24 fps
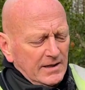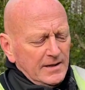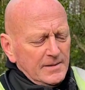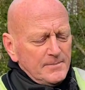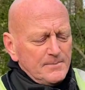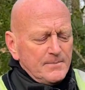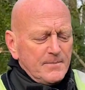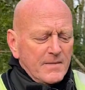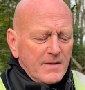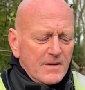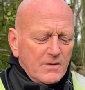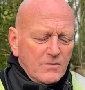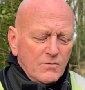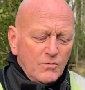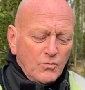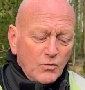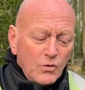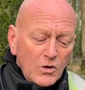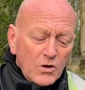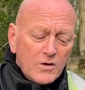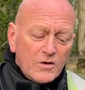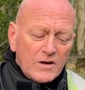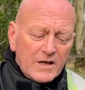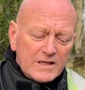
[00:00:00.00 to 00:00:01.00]
um,
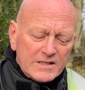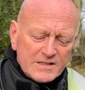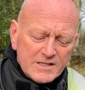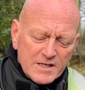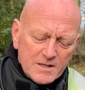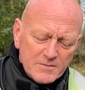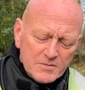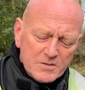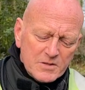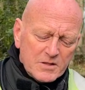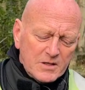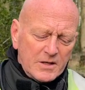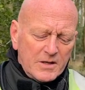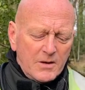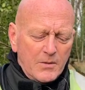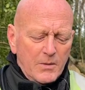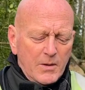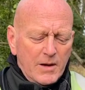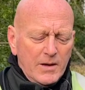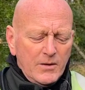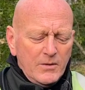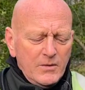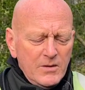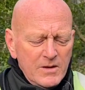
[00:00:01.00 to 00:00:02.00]
work exceptionally
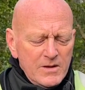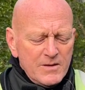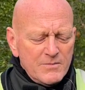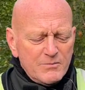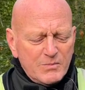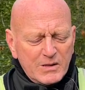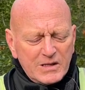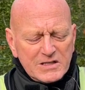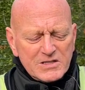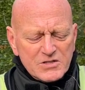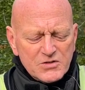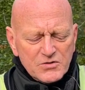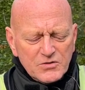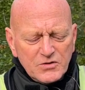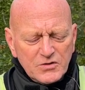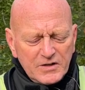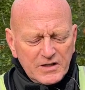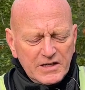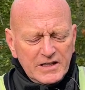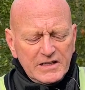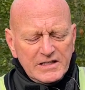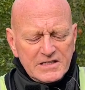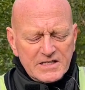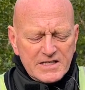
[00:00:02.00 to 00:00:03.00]
well, but I saw
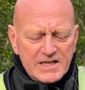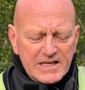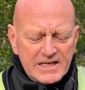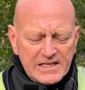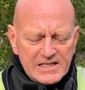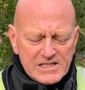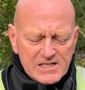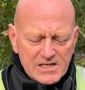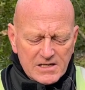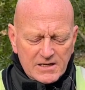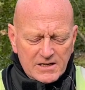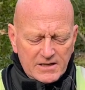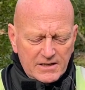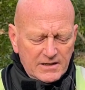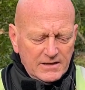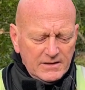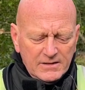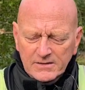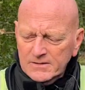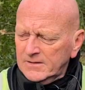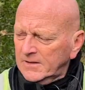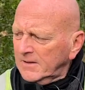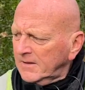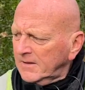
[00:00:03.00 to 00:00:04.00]
these. These are